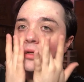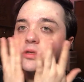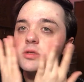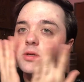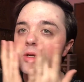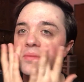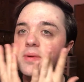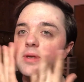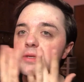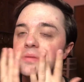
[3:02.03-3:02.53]

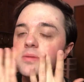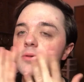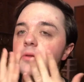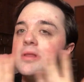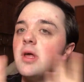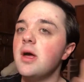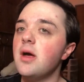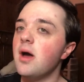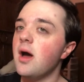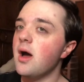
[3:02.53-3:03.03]
So anyways, we put
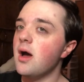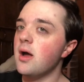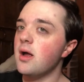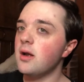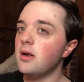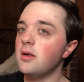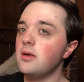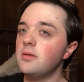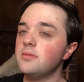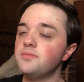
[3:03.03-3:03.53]
that
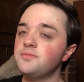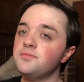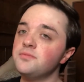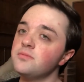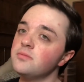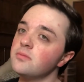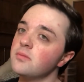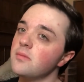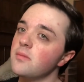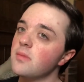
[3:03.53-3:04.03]
on,
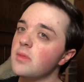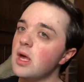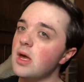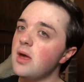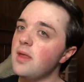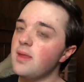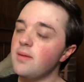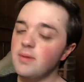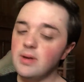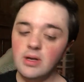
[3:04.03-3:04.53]

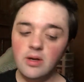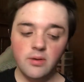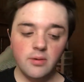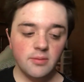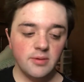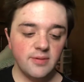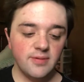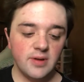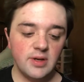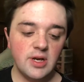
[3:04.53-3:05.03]
and then we can go in
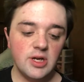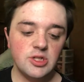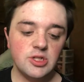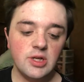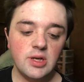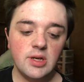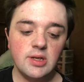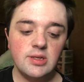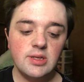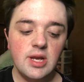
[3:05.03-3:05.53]
with the
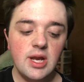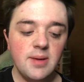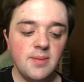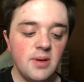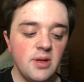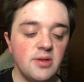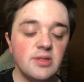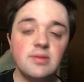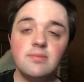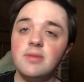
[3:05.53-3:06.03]
foundation. Today I'm
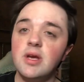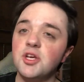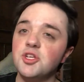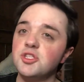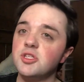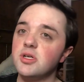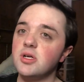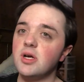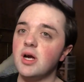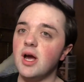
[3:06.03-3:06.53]
gonna use a
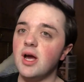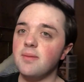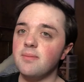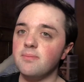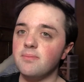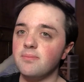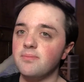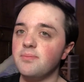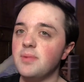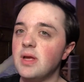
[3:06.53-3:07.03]
mixture.
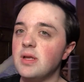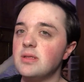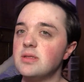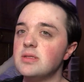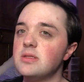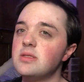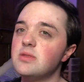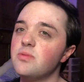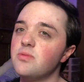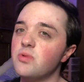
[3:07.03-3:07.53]
I've
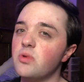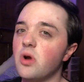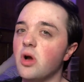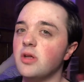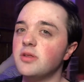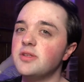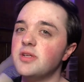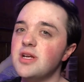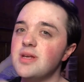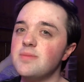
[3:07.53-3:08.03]
been
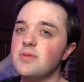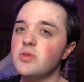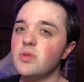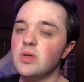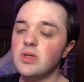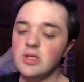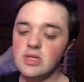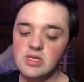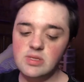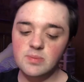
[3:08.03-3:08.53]
alternating
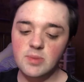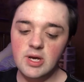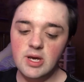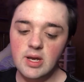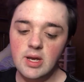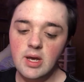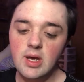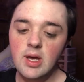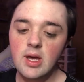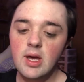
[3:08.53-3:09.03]
between these,
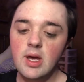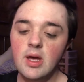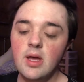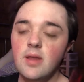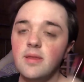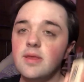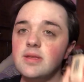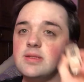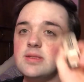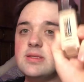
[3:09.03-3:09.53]
but
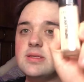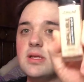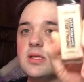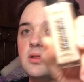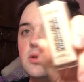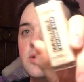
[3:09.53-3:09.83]
this is the